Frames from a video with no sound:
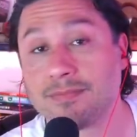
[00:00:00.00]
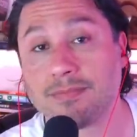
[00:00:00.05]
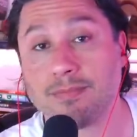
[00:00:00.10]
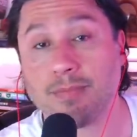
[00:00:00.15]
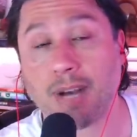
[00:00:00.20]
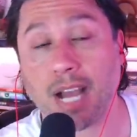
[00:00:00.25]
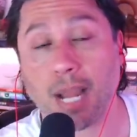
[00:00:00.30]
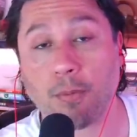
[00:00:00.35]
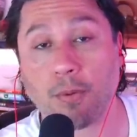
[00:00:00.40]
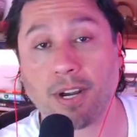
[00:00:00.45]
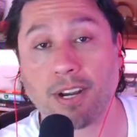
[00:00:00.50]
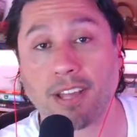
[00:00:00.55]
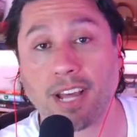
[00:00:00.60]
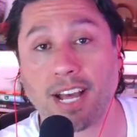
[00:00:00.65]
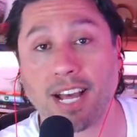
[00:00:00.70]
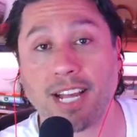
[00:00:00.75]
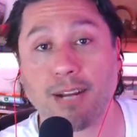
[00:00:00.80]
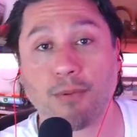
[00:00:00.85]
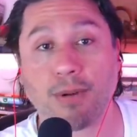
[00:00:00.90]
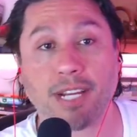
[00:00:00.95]
my way or the
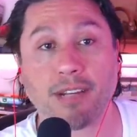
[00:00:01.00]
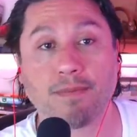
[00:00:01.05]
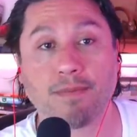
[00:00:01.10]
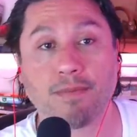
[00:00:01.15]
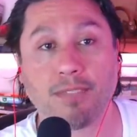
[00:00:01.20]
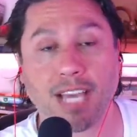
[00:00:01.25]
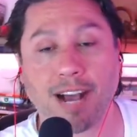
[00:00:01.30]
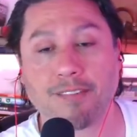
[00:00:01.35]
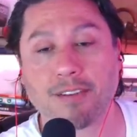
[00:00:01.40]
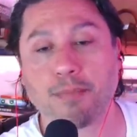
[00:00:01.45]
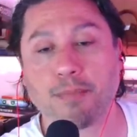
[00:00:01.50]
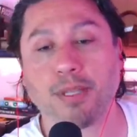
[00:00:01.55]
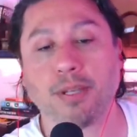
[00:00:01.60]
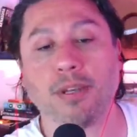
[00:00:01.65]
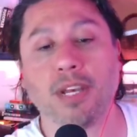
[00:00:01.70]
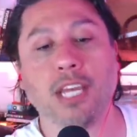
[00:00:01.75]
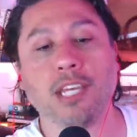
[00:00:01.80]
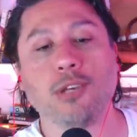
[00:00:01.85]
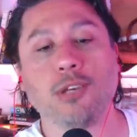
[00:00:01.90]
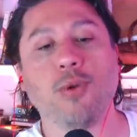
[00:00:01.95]
highway, you have
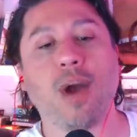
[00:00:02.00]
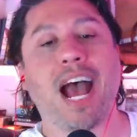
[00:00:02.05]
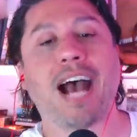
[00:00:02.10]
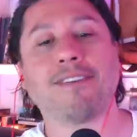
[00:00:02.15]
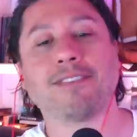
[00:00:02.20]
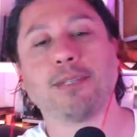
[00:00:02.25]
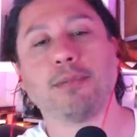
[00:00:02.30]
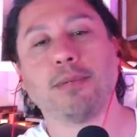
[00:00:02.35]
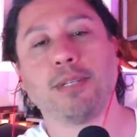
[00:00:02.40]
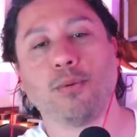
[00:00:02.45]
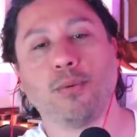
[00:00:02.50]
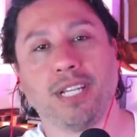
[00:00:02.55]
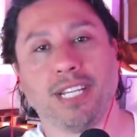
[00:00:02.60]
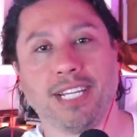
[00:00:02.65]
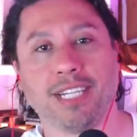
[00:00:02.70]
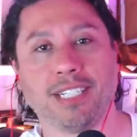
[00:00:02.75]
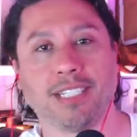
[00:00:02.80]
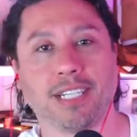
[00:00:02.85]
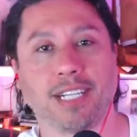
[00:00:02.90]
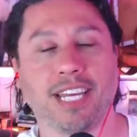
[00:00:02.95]
to be
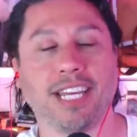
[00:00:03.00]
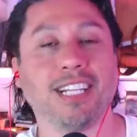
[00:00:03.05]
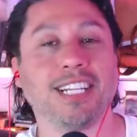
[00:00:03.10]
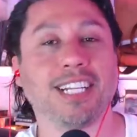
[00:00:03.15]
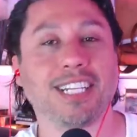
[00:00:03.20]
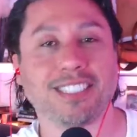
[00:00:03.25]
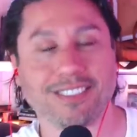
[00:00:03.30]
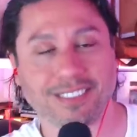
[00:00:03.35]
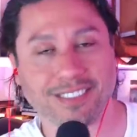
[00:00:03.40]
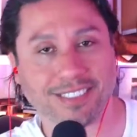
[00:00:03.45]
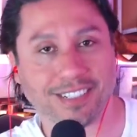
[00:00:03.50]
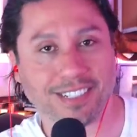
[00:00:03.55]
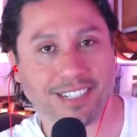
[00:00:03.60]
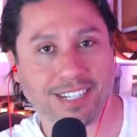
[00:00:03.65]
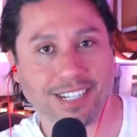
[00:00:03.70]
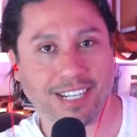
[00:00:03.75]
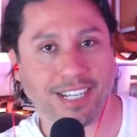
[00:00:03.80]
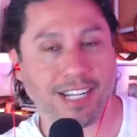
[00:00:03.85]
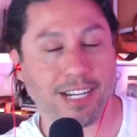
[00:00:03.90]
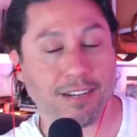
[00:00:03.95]
willing to kill it.
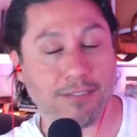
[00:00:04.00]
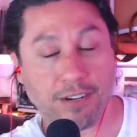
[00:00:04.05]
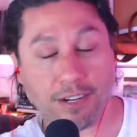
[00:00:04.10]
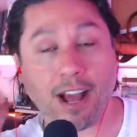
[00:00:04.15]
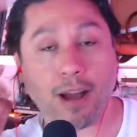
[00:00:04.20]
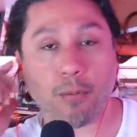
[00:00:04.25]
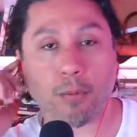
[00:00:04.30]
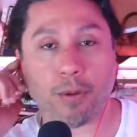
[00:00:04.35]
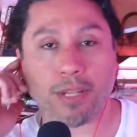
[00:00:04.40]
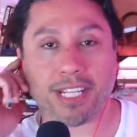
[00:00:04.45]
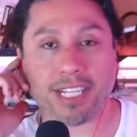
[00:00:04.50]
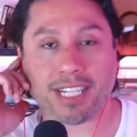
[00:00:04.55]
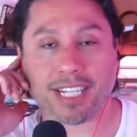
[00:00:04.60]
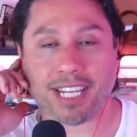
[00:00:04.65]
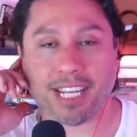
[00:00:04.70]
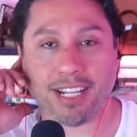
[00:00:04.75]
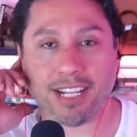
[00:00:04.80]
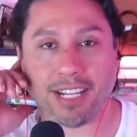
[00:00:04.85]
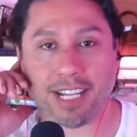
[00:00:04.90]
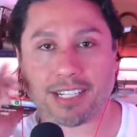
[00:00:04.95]
And if you're not willing to
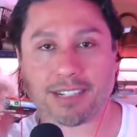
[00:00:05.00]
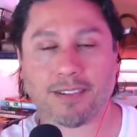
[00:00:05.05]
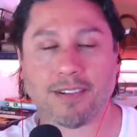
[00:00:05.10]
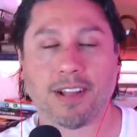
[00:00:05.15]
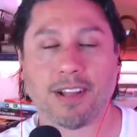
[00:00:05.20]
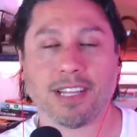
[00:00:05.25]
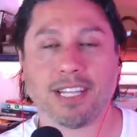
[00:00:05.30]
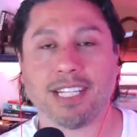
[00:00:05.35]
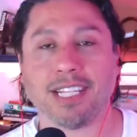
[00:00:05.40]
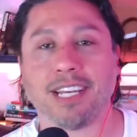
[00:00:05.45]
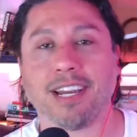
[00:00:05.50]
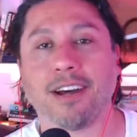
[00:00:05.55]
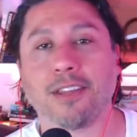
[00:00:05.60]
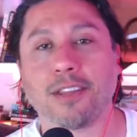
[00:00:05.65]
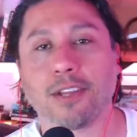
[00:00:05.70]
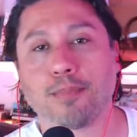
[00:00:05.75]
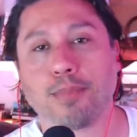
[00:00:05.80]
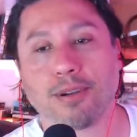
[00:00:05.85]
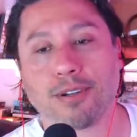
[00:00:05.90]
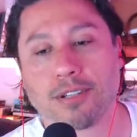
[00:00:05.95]
kill it, then the
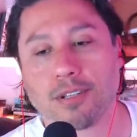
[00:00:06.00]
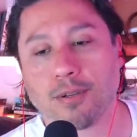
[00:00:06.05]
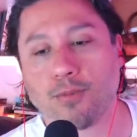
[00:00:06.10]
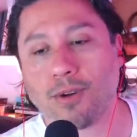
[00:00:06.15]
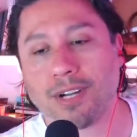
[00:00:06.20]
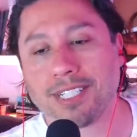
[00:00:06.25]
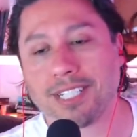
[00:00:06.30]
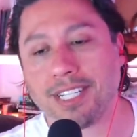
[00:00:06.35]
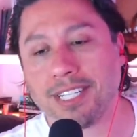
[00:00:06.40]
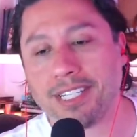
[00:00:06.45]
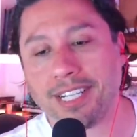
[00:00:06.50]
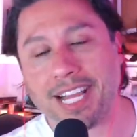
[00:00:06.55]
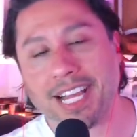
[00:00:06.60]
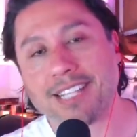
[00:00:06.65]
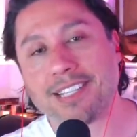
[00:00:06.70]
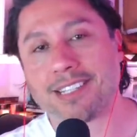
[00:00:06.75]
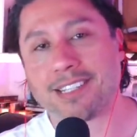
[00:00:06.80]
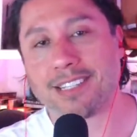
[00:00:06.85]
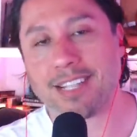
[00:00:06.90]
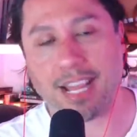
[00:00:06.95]
other person wants it
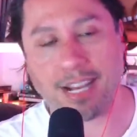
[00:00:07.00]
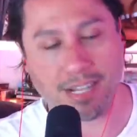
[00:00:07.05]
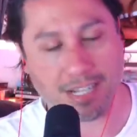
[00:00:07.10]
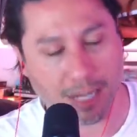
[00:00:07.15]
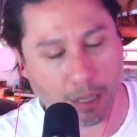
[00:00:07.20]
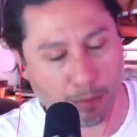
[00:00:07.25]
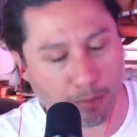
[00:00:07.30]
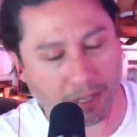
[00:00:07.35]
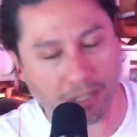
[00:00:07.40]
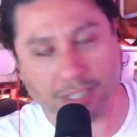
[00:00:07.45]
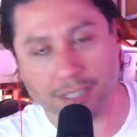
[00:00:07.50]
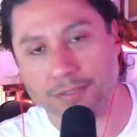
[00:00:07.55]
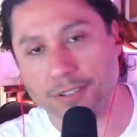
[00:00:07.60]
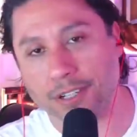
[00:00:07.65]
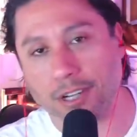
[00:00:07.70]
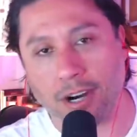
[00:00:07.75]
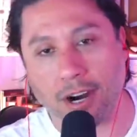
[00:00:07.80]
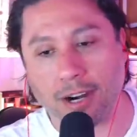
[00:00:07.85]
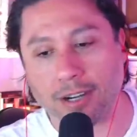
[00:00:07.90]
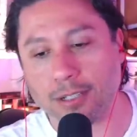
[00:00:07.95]
less. And typical of your
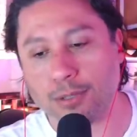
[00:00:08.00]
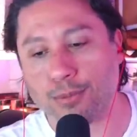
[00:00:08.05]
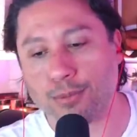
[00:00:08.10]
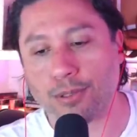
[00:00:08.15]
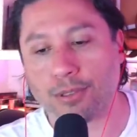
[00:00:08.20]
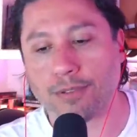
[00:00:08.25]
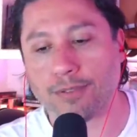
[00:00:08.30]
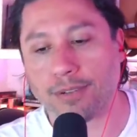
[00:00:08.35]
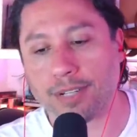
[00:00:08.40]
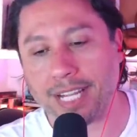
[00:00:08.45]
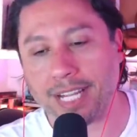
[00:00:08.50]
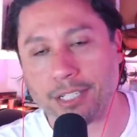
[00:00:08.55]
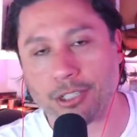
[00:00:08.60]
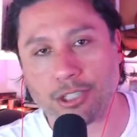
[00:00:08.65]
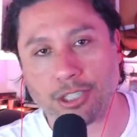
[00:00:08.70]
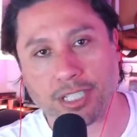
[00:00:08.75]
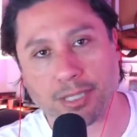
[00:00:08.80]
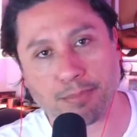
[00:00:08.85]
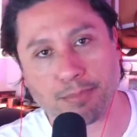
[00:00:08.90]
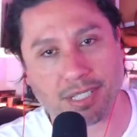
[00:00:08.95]
cardinal rule of
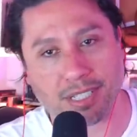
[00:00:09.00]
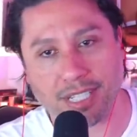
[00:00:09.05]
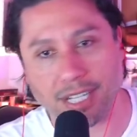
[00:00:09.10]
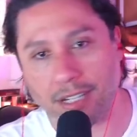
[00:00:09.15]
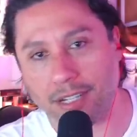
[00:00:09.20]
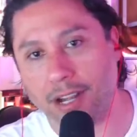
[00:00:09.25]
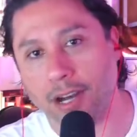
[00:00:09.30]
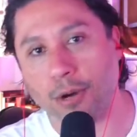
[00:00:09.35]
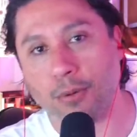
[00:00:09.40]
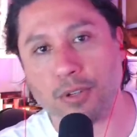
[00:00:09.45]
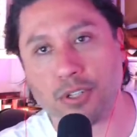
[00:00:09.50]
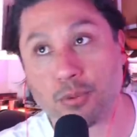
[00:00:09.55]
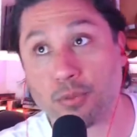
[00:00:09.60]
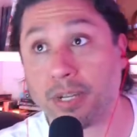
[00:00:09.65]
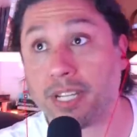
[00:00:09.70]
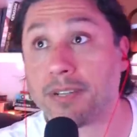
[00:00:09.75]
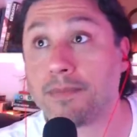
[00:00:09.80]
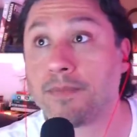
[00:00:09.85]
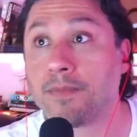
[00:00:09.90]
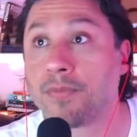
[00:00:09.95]
relationships, they'll always
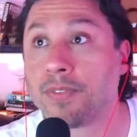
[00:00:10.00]
win.